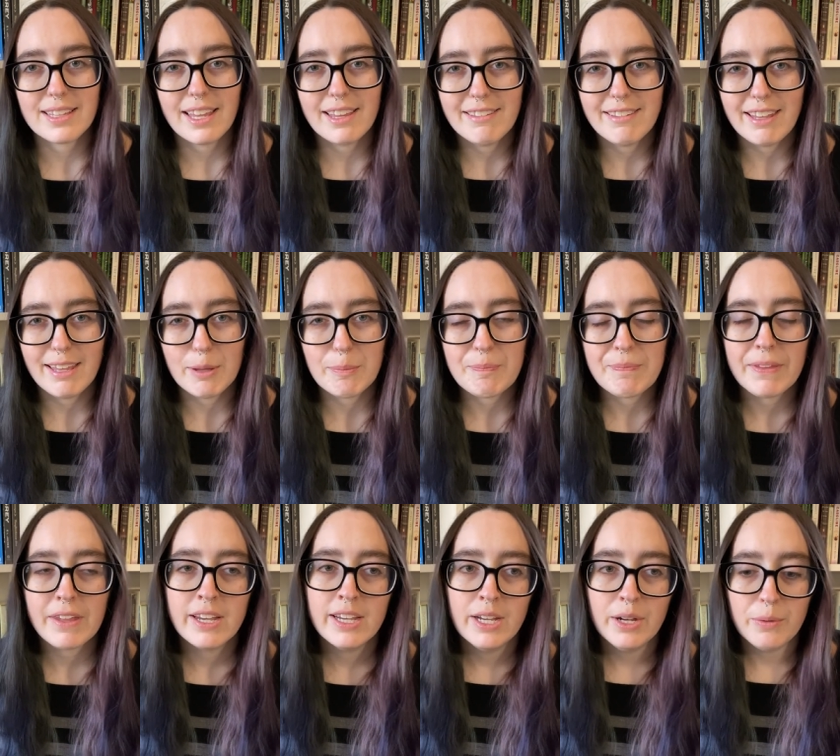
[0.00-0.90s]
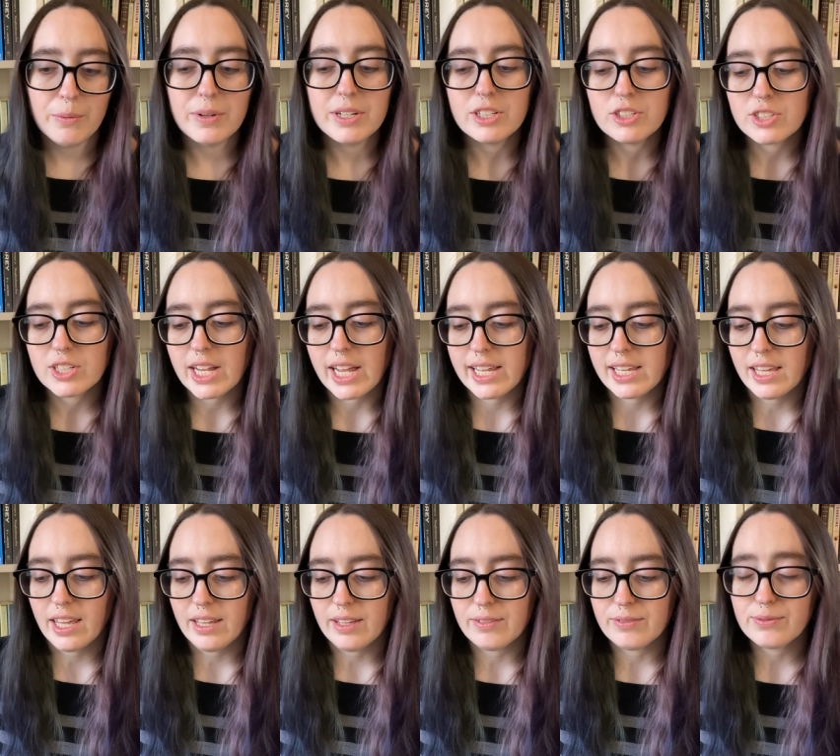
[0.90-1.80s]
Kendi, which I
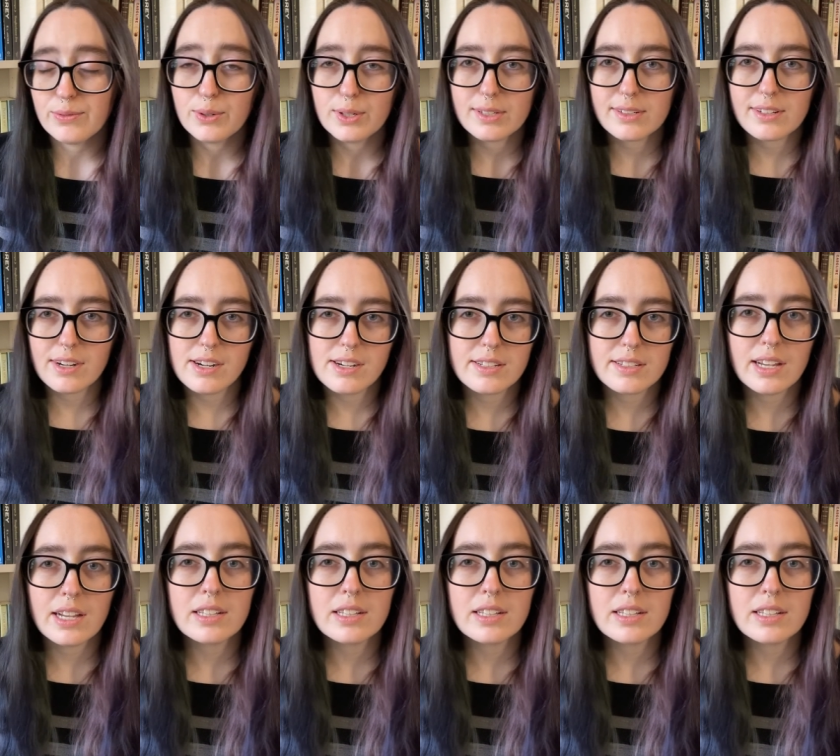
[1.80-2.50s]
gave four stars.